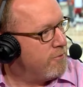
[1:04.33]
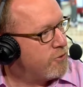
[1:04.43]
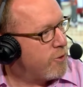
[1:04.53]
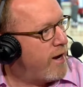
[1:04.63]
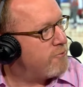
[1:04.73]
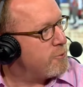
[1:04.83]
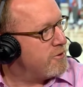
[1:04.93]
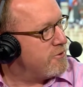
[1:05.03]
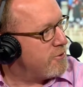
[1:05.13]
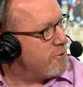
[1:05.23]
The draft
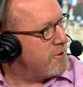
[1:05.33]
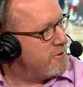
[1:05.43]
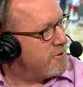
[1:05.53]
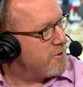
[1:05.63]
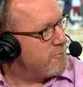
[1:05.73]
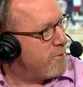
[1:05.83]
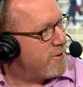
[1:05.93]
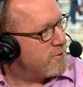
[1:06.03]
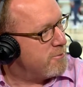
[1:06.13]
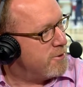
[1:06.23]
was as early as it could
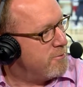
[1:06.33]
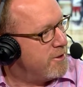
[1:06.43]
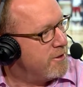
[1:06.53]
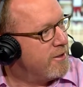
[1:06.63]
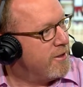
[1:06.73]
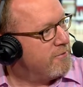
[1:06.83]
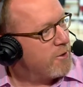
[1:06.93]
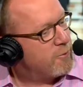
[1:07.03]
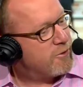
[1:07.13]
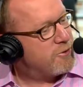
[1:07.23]
possibly be.
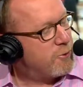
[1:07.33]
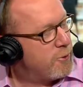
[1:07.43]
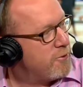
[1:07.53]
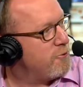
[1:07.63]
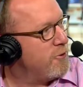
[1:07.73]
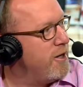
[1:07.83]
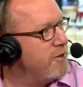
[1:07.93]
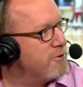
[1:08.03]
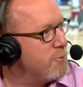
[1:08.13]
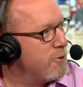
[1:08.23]
There was a shorter free
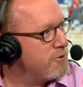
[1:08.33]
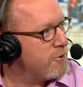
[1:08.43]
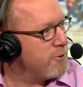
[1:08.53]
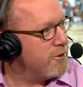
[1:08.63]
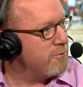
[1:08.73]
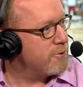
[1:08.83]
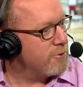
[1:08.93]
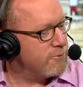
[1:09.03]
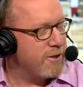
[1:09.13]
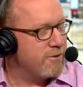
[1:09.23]
agent moratorium,
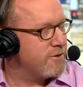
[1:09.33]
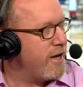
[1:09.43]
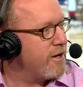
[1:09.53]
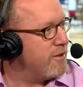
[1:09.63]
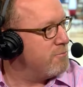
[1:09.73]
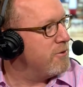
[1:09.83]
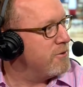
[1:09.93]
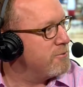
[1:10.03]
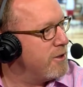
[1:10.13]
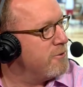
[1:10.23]
so things stacked up on
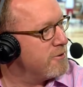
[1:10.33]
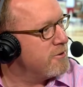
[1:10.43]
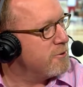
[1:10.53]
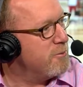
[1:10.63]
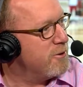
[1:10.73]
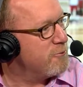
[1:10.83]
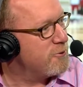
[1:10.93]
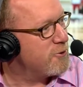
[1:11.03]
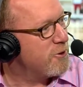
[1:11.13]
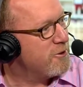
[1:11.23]
themselves a little bit for
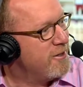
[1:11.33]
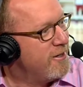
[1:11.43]
sure.